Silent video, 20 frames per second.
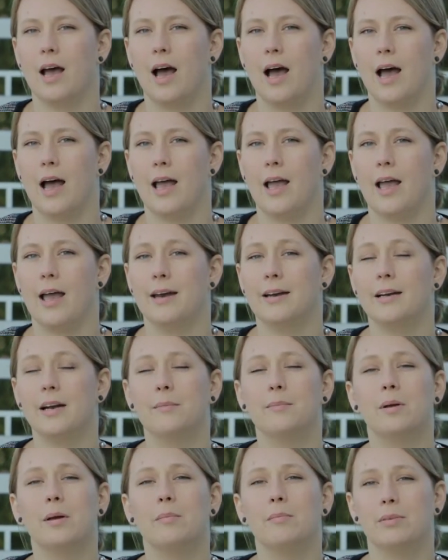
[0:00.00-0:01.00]
I ended
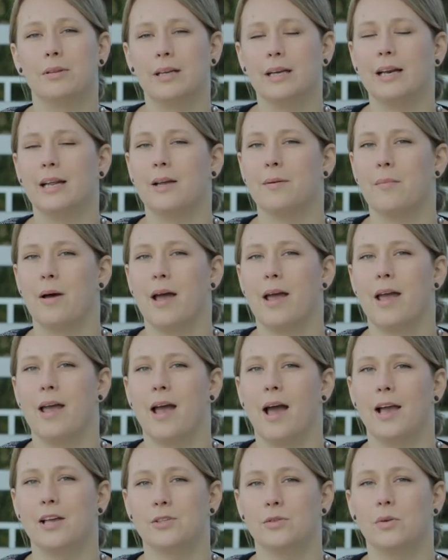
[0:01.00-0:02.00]
up completing my
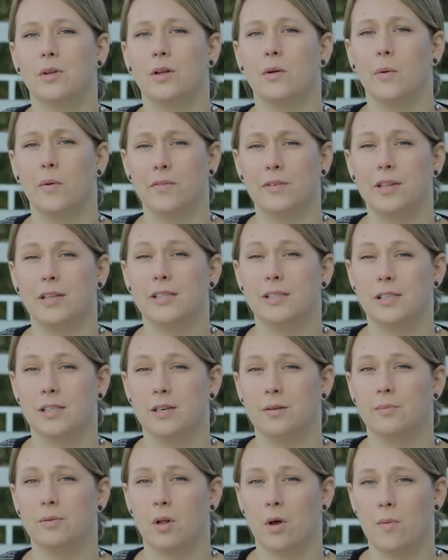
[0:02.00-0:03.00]
high school equivalency
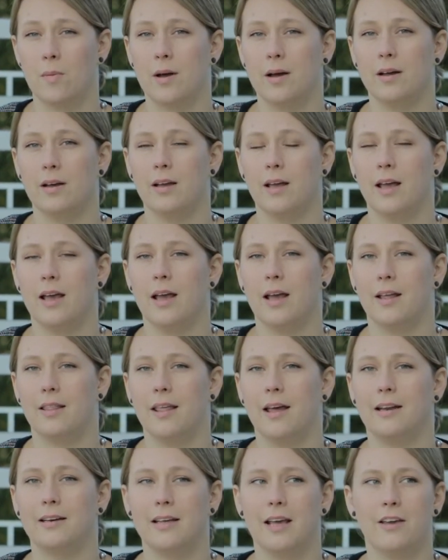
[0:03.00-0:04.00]
diploma, and
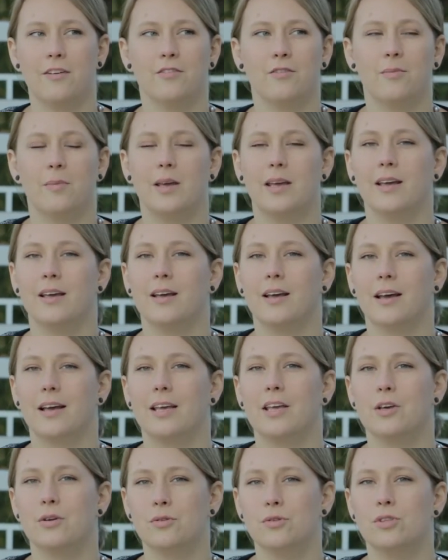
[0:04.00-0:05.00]
that gave me a
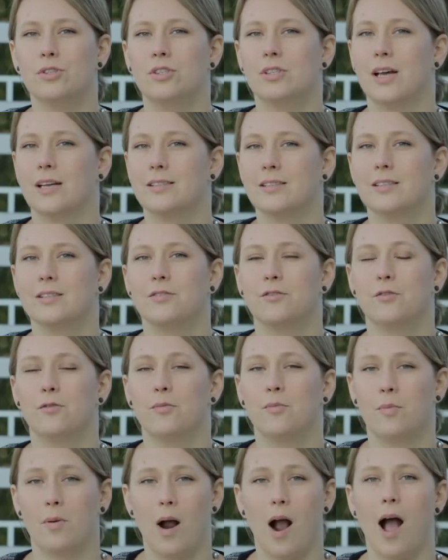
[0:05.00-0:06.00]
huge sense of
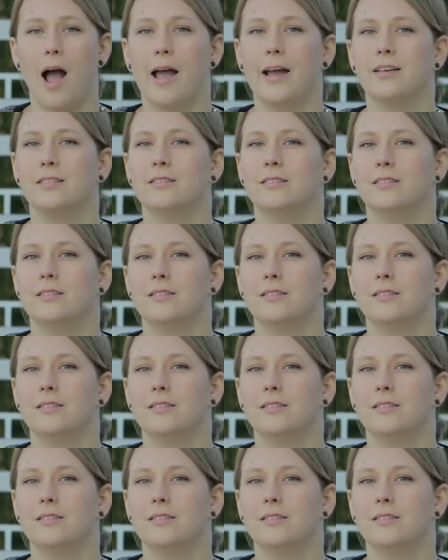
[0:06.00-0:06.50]
pride.